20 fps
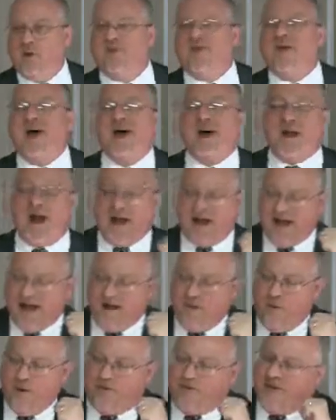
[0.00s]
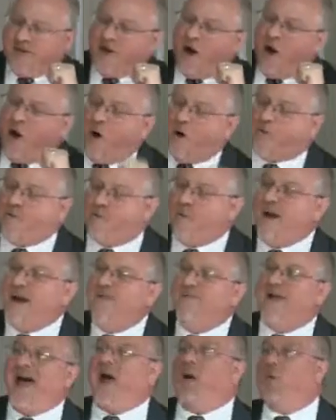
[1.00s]
With an
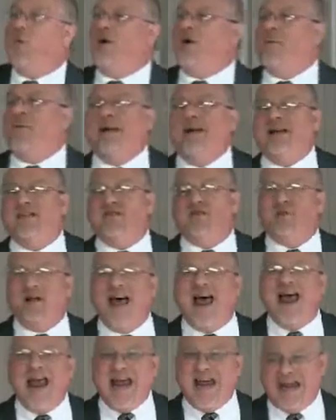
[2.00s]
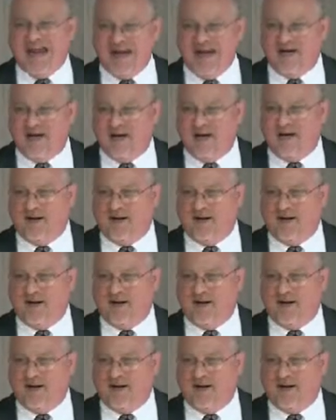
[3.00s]
offering that will be slain.